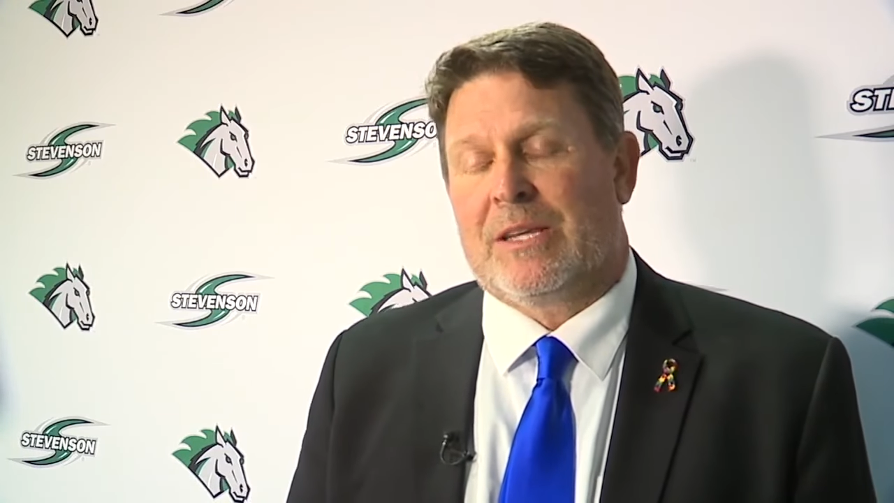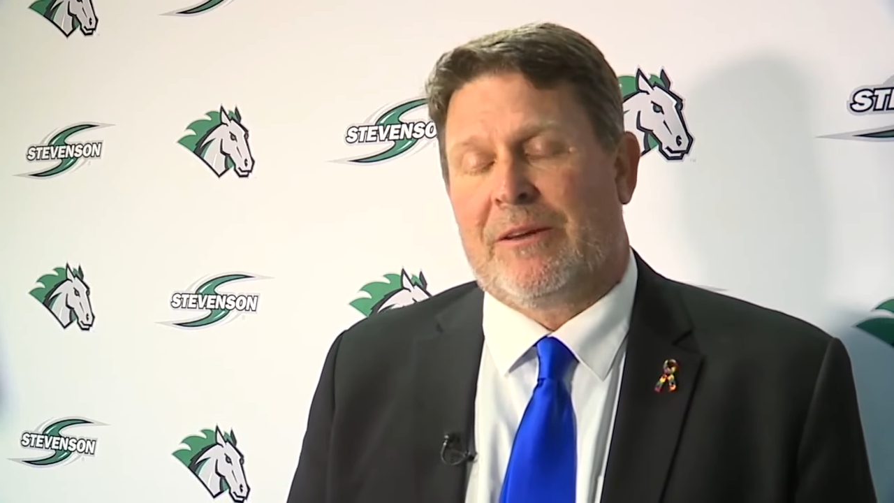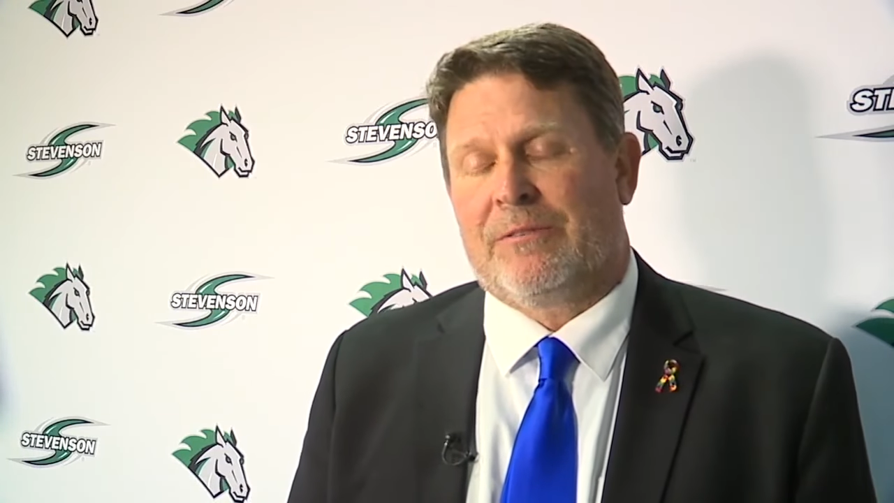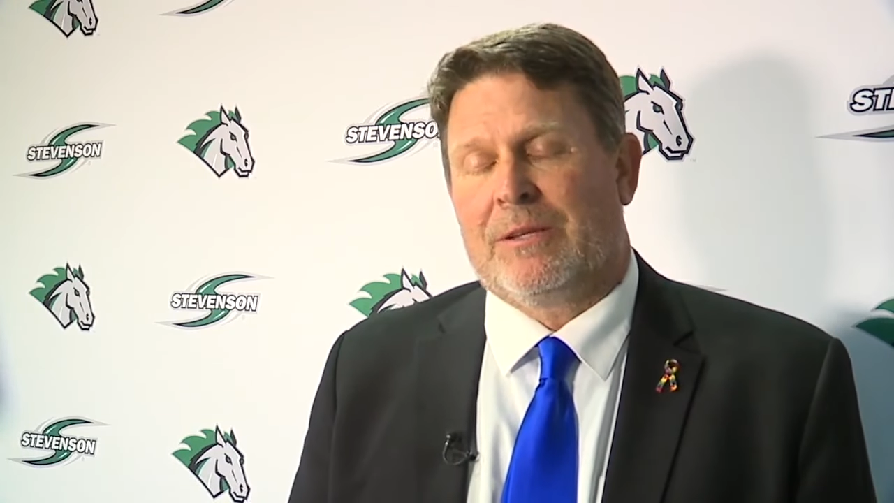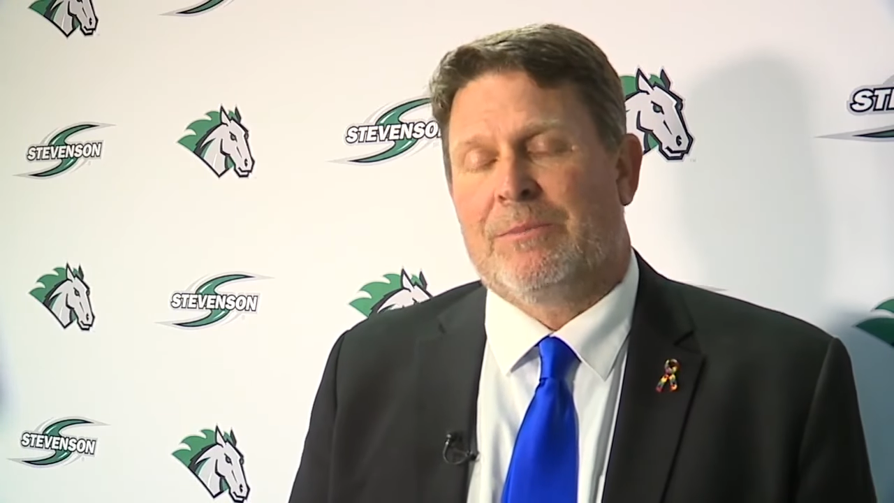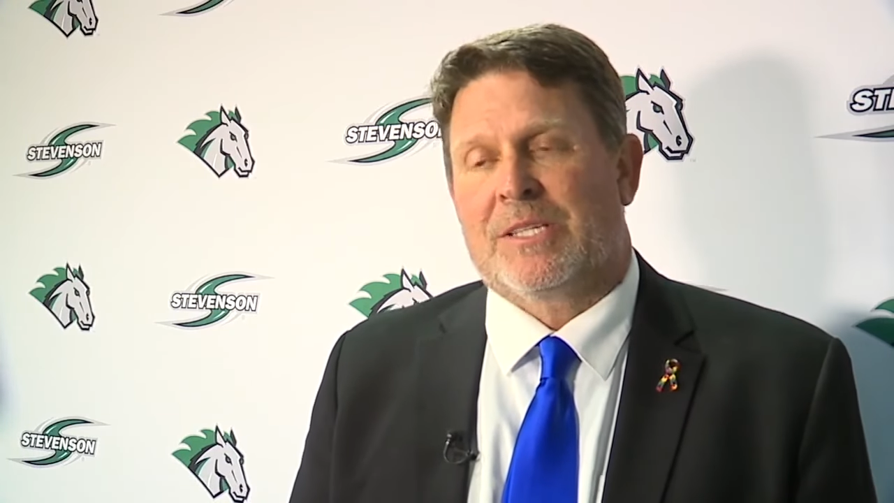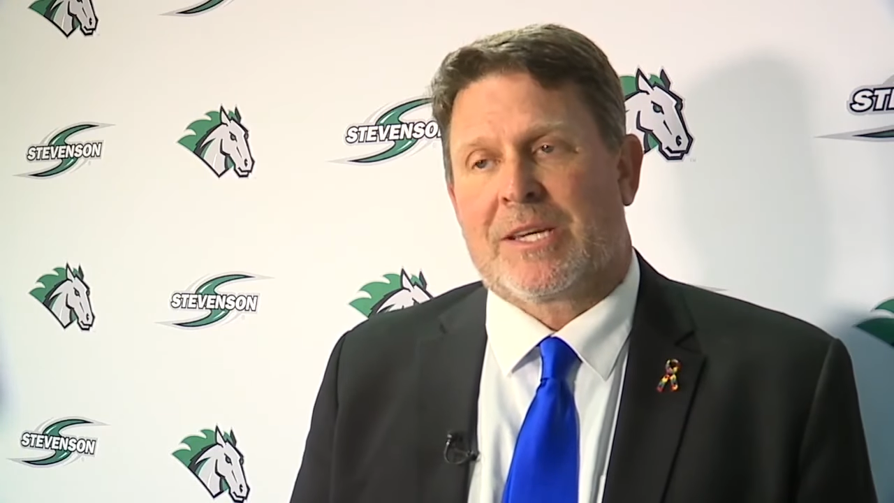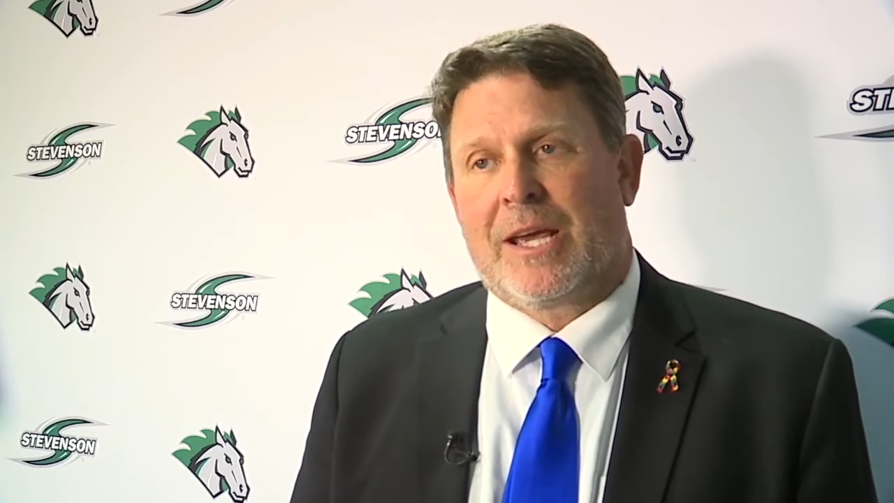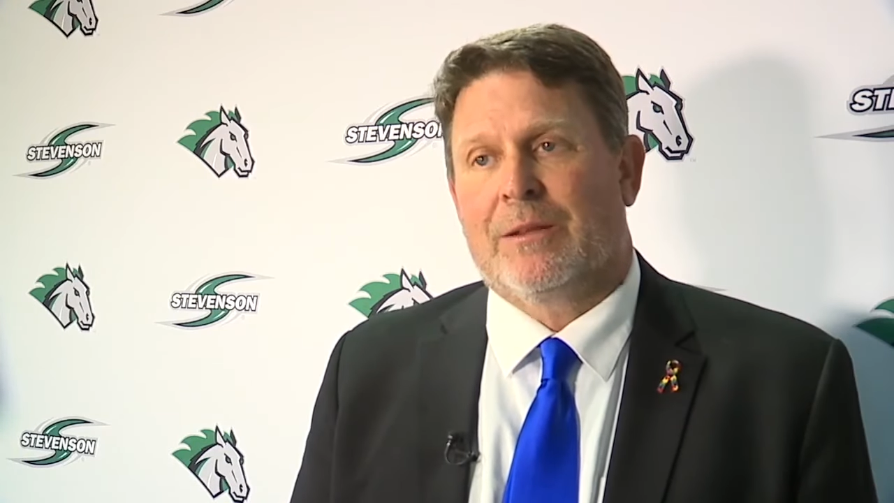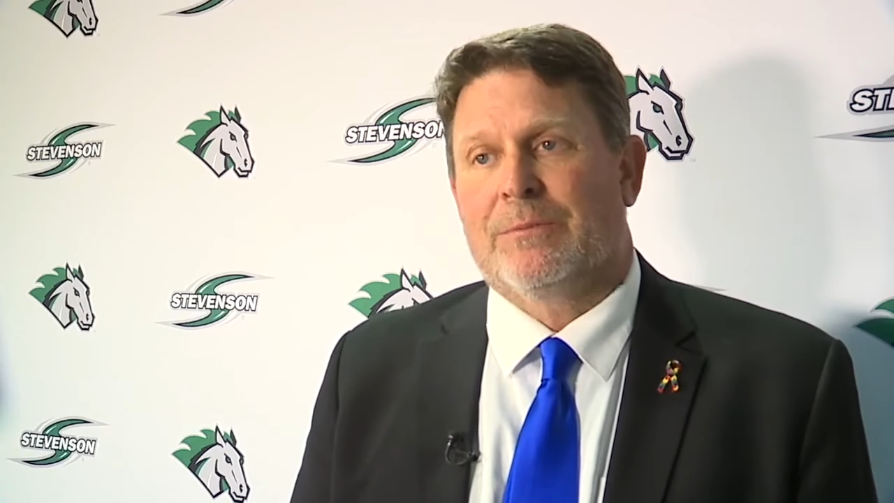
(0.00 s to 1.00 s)
definitely miss
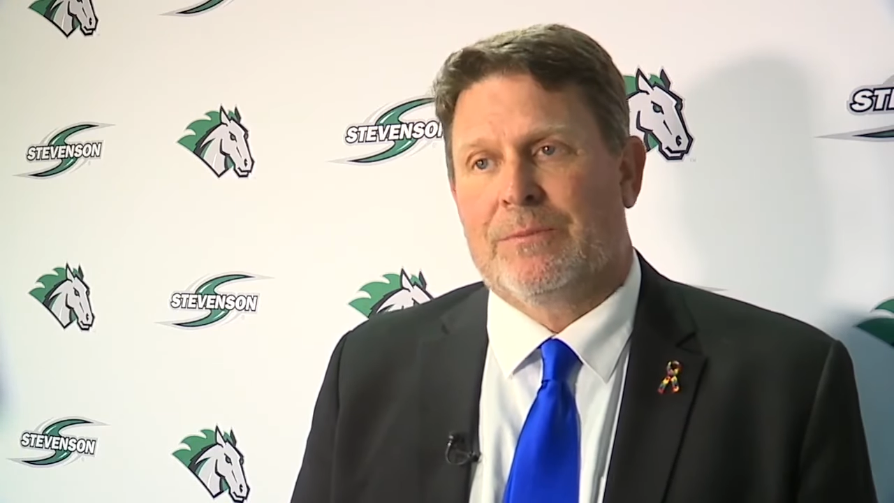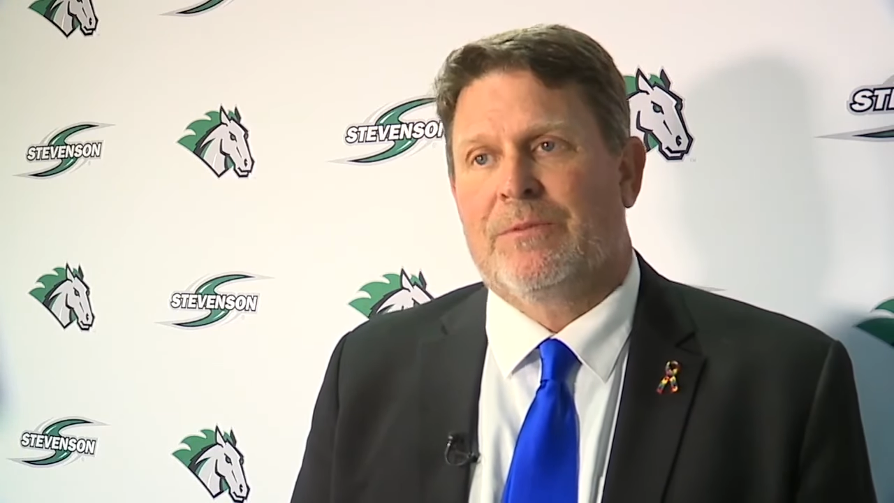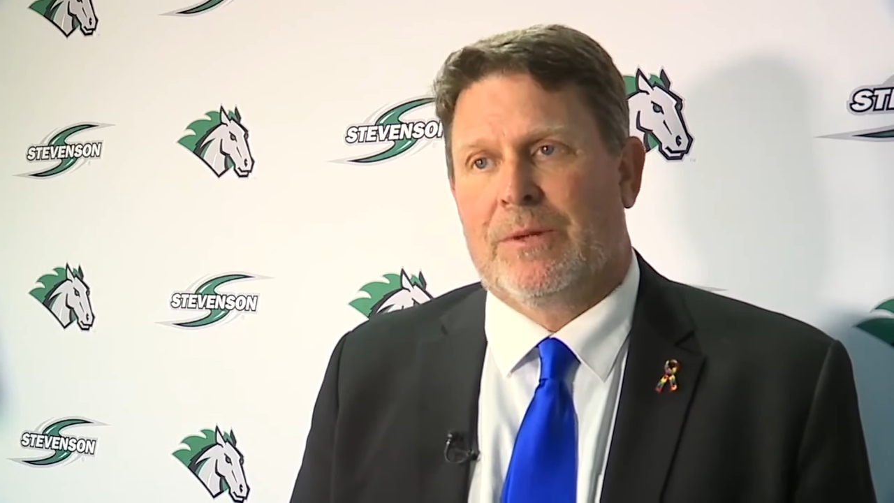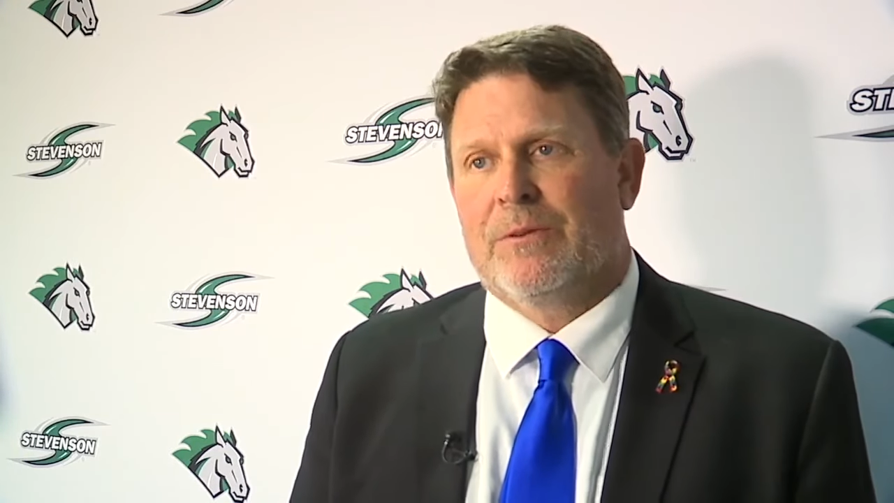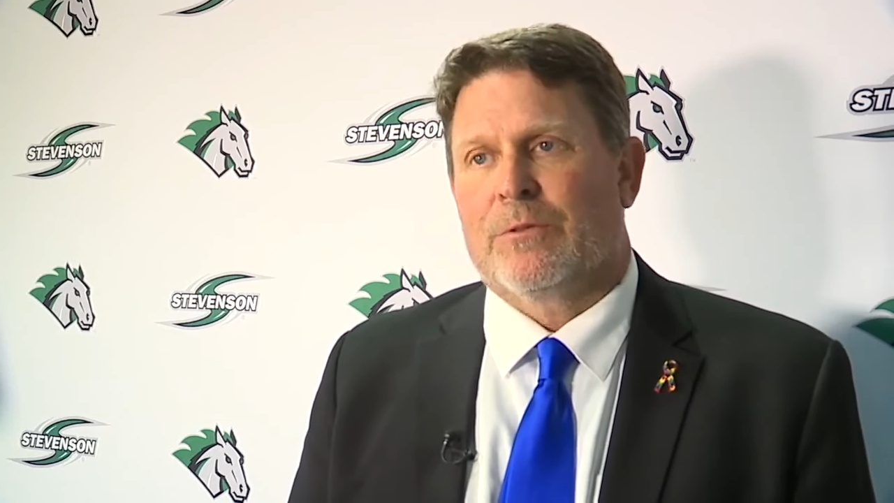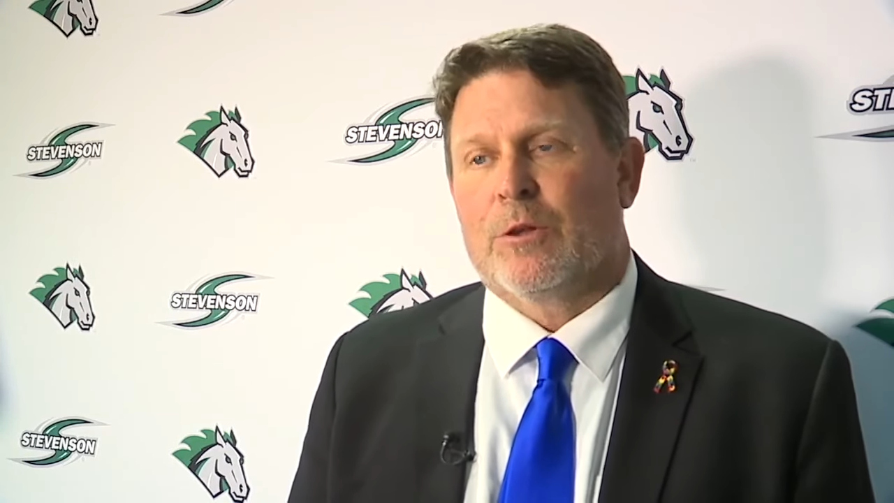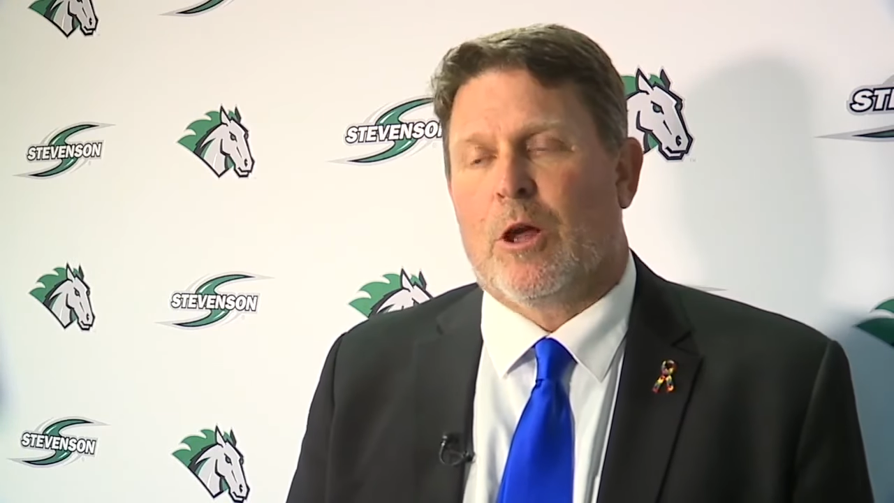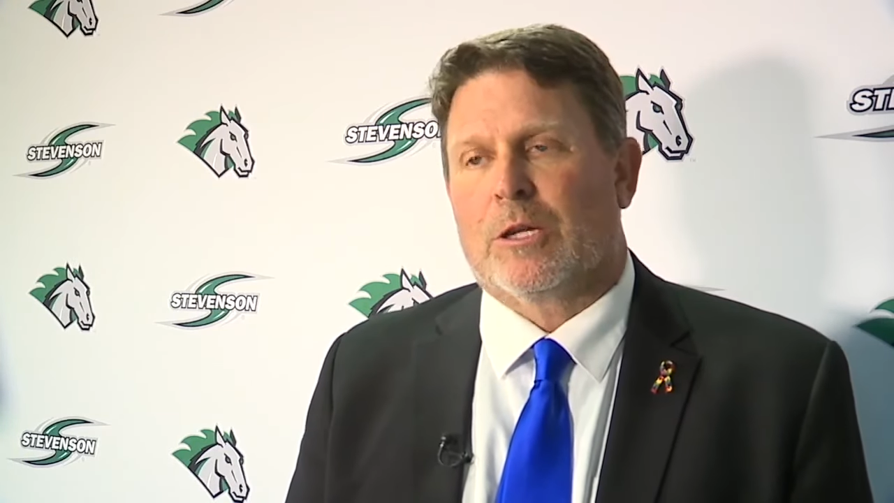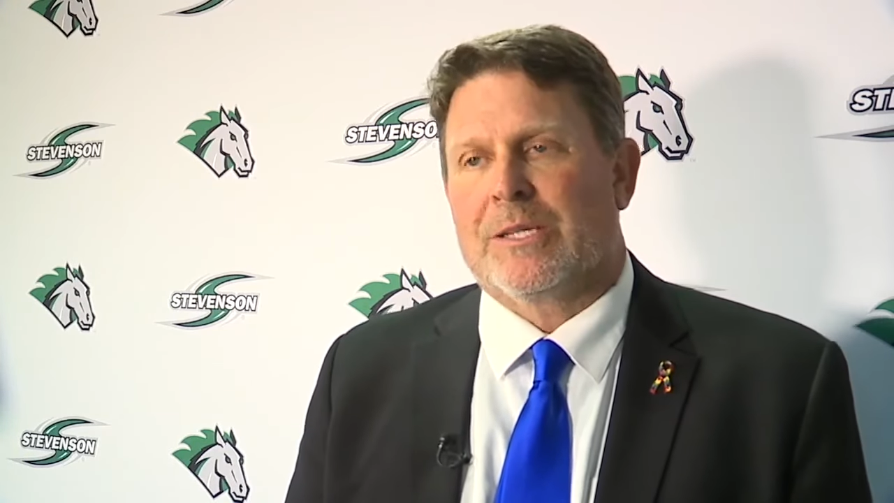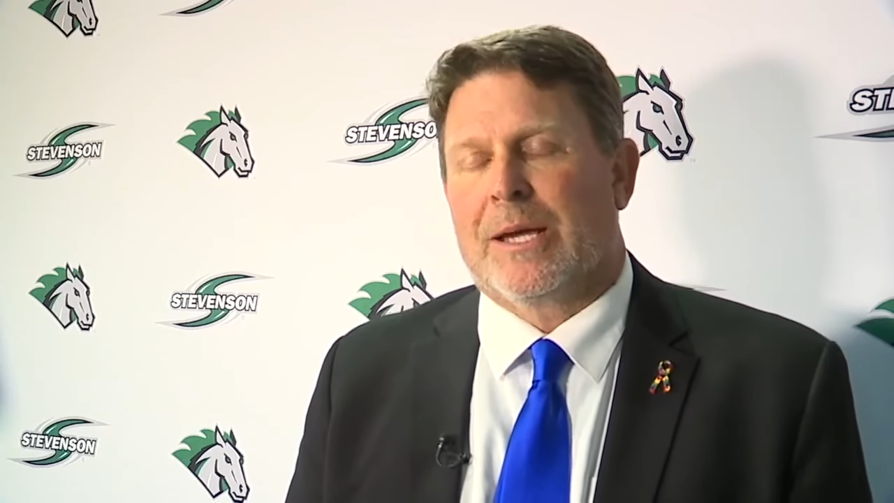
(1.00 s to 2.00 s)
Caleb for a long